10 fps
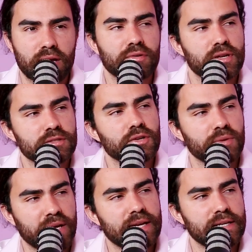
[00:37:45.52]
African, so
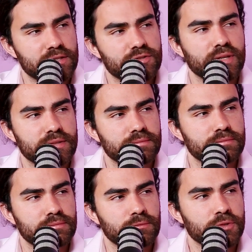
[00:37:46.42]
we're getting into it.
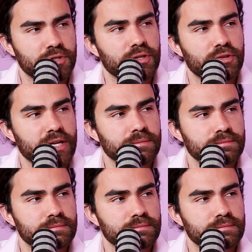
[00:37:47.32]
Would you agree?